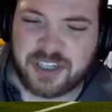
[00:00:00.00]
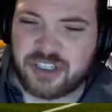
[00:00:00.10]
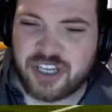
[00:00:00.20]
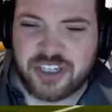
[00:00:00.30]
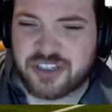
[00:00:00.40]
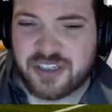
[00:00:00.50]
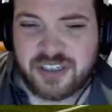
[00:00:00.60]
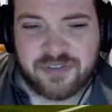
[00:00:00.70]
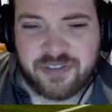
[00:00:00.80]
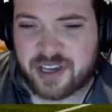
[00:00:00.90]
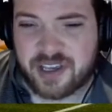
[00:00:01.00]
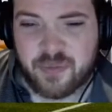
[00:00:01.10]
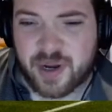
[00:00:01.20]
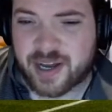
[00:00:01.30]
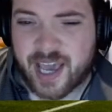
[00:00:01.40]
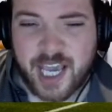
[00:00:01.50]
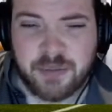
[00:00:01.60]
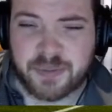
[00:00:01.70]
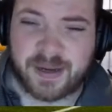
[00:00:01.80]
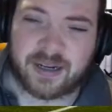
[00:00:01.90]
they just need to fucking win
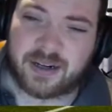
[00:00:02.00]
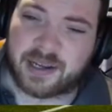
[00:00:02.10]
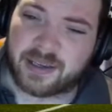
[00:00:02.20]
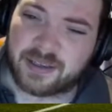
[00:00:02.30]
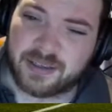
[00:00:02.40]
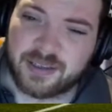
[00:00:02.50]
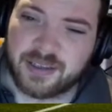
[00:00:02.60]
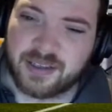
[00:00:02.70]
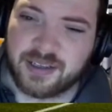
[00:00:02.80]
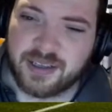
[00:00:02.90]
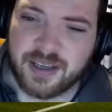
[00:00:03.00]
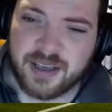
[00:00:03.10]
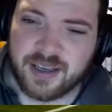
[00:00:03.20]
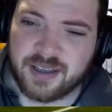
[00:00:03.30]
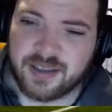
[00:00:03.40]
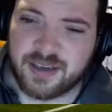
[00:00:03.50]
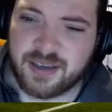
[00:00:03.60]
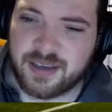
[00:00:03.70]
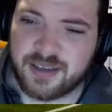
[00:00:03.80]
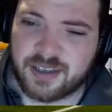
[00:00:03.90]
games, man. Like
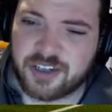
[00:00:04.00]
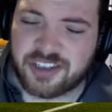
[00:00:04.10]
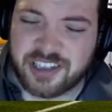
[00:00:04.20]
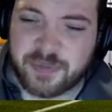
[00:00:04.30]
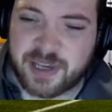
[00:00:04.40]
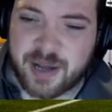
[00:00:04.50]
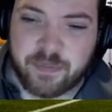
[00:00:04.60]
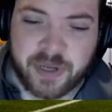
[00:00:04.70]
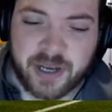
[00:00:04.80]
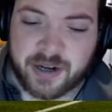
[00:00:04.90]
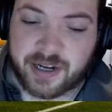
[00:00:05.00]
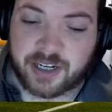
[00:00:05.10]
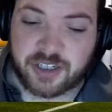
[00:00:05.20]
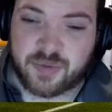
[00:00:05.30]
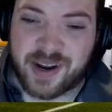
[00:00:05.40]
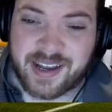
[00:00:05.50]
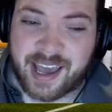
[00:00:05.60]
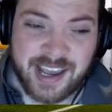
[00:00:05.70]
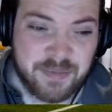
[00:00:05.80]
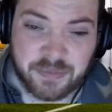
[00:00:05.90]
they just need to become Burnley and just win
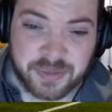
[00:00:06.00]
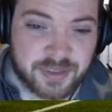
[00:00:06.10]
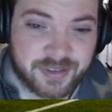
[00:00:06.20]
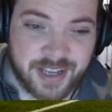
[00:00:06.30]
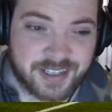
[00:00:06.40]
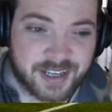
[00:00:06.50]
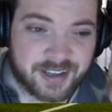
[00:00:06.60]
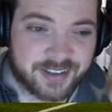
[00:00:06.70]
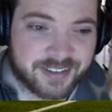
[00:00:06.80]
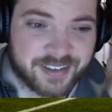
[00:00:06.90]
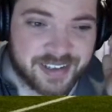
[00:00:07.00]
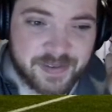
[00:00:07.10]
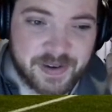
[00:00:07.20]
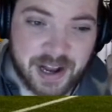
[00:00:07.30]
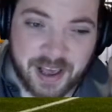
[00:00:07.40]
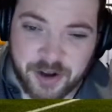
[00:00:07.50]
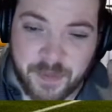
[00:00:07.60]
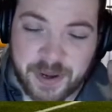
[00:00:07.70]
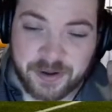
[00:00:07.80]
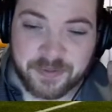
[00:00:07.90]
games. That's it. Something like that. You know what I mean?